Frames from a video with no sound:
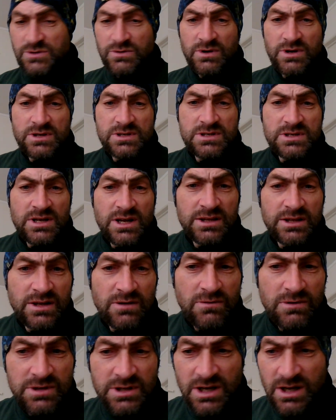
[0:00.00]
one is let
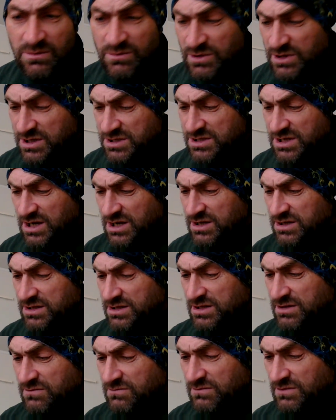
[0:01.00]
the redeemed of the say
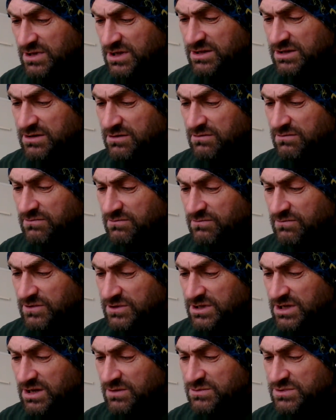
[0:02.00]
let the
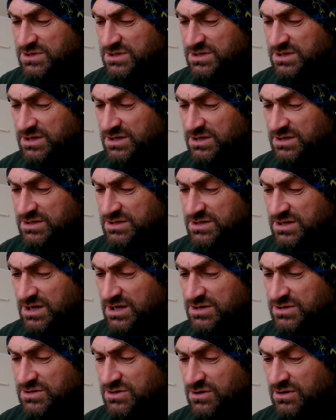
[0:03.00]
redeemed
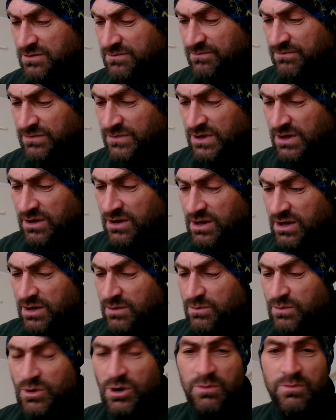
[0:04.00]
say so.
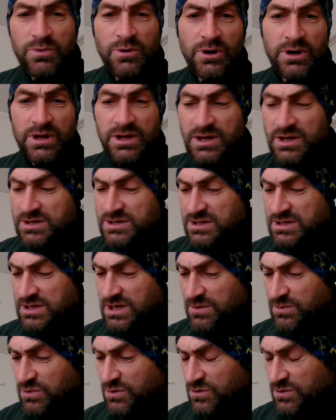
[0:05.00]
My body is a
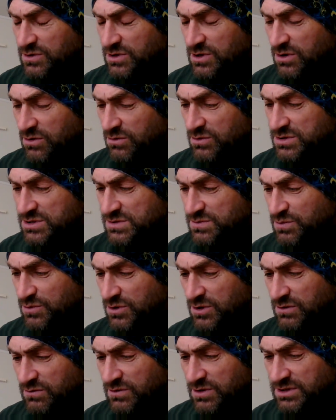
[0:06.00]
temple of the Holy
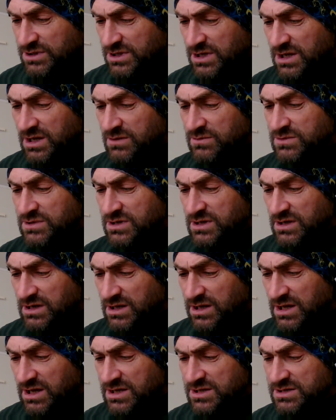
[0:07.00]
Spirit, redeemed,
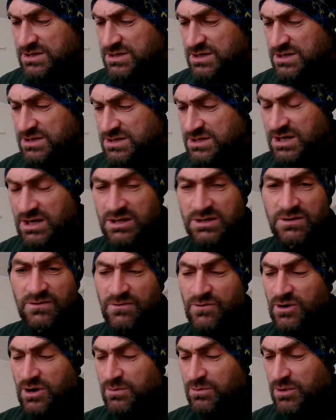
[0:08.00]
cleansed, and
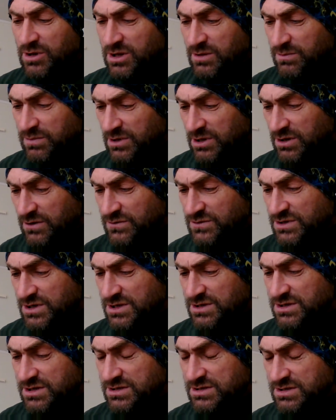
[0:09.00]
sanctified by the blood of
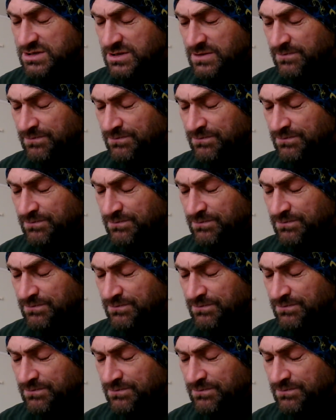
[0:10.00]
Jesus.